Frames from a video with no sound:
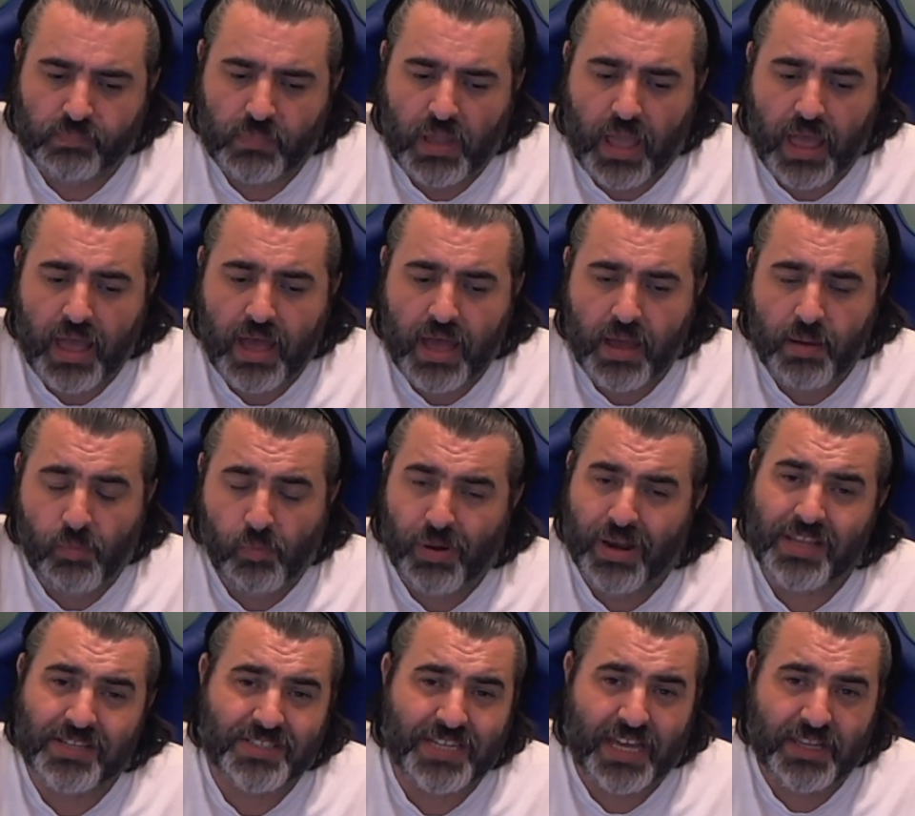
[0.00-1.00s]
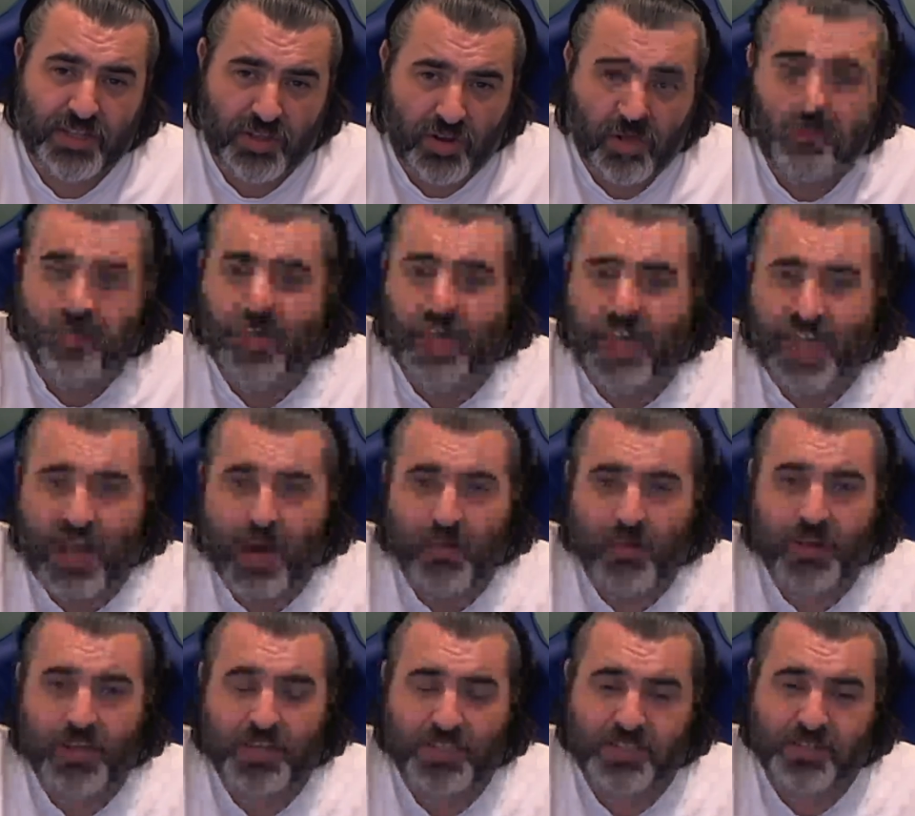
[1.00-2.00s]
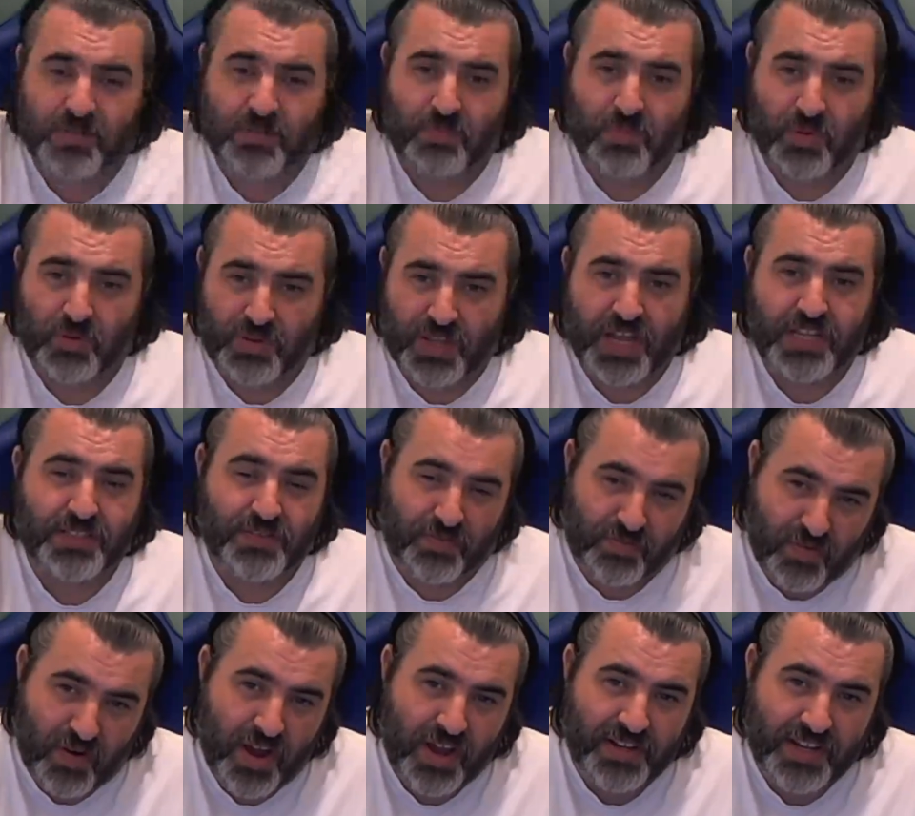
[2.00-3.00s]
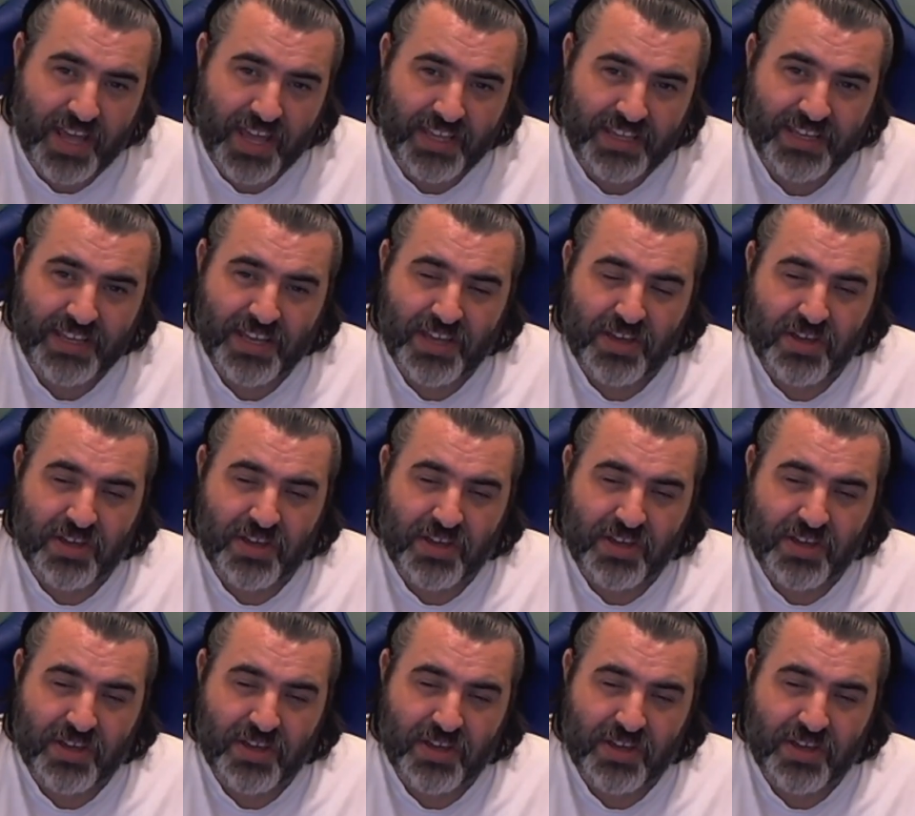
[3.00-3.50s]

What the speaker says: When I say the odd night out, it's Monday to Friday.